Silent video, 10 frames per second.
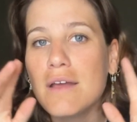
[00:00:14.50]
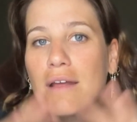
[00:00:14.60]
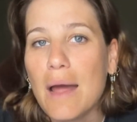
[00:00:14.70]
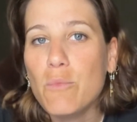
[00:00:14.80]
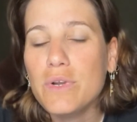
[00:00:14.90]

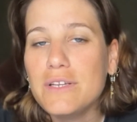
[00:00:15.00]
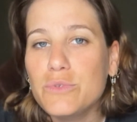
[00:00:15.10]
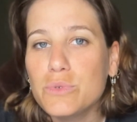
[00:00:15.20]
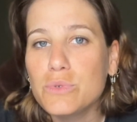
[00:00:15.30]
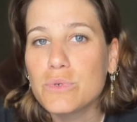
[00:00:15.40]
I'm ready
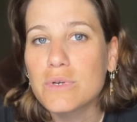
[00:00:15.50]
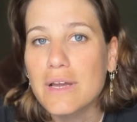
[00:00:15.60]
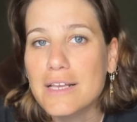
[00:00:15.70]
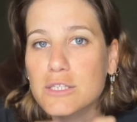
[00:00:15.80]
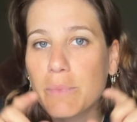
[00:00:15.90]
to
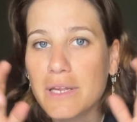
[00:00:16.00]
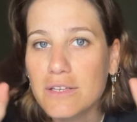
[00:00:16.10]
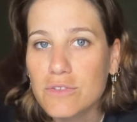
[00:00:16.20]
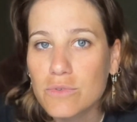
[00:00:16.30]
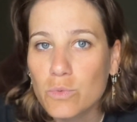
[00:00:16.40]

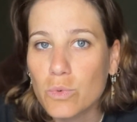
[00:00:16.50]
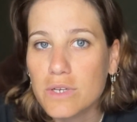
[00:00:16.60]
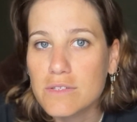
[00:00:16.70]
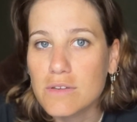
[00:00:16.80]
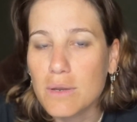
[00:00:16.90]
explain what
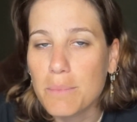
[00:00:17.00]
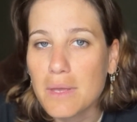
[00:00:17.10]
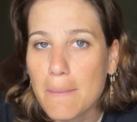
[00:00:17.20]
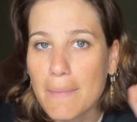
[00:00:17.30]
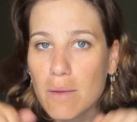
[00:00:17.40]
is gonna
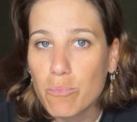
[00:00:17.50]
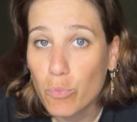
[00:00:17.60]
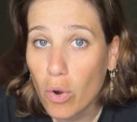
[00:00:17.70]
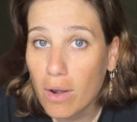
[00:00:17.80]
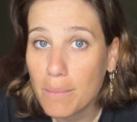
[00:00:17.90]
be my
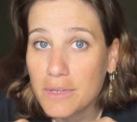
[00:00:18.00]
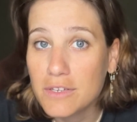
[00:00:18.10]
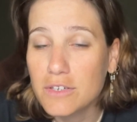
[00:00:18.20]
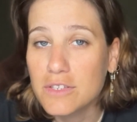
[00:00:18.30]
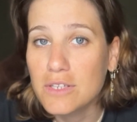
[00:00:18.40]
program
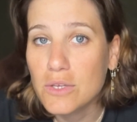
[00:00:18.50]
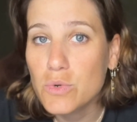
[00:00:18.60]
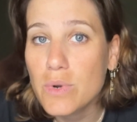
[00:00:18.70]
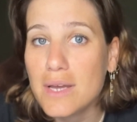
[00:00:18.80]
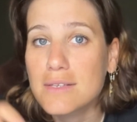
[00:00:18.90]
here in the
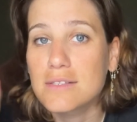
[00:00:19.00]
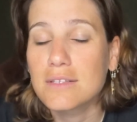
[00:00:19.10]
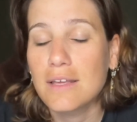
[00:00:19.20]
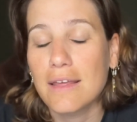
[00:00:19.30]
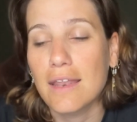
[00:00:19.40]
US,
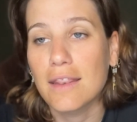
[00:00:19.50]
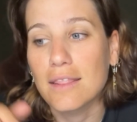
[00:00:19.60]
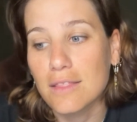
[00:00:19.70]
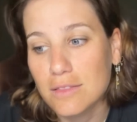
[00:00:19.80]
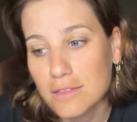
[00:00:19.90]

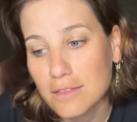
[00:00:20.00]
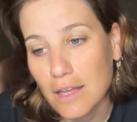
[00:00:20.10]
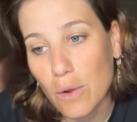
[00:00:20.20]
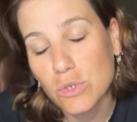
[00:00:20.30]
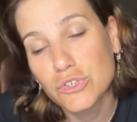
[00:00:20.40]
and
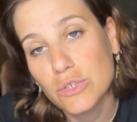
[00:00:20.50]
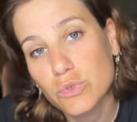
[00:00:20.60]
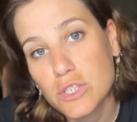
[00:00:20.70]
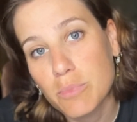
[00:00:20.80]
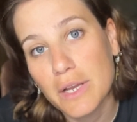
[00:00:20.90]
I will try to
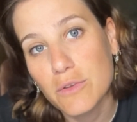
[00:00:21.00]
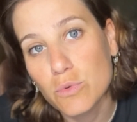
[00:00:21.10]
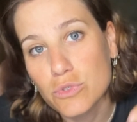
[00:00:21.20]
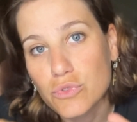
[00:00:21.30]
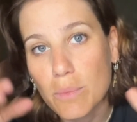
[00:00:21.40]
explain you
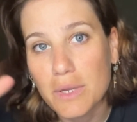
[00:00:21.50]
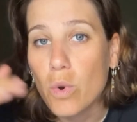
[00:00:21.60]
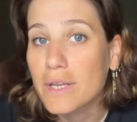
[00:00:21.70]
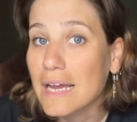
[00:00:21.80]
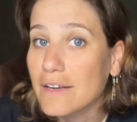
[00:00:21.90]
also a bit
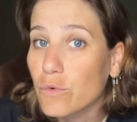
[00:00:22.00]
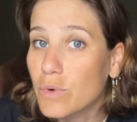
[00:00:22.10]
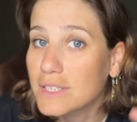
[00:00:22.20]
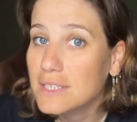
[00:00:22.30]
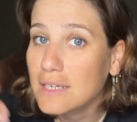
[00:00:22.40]
what kind of
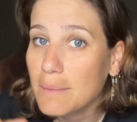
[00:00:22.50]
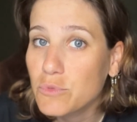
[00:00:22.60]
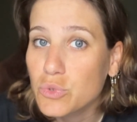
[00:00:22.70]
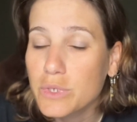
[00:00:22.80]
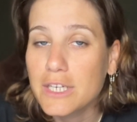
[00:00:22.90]
racing I'm
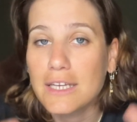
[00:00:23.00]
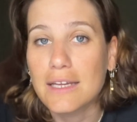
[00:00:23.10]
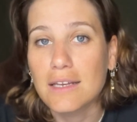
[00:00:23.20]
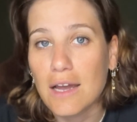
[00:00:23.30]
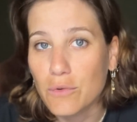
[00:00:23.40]
doing
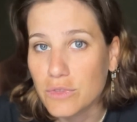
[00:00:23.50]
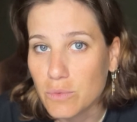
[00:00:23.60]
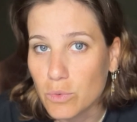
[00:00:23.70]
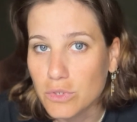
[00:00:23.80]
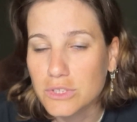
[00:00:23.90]
and how they
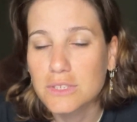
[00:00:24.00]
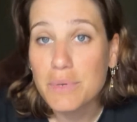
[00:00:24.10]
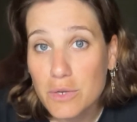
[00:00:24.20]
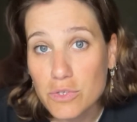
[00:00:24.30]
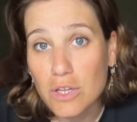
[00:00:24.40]
works,
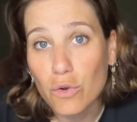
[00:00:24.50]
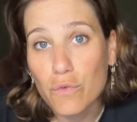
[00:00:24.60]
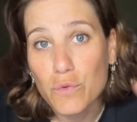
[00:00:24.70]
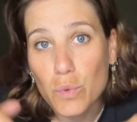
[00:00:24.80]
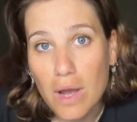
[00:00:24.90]
because a lot
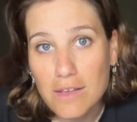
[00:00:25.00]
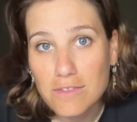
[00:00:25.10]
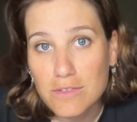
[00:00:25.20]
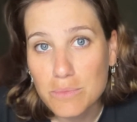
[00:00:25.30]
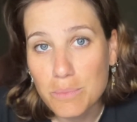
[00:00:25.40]
of you asked
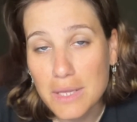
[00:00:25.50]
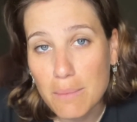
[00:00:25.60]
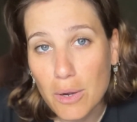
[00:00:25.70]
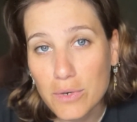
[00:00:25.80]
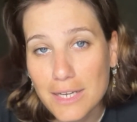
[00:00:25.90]
me
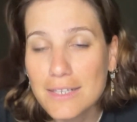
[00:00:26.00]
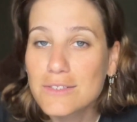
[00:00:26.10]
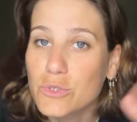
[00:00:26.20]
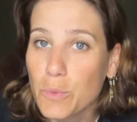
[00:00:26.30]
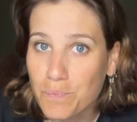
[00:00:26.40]
about that.
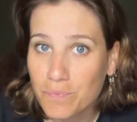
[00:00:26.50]
So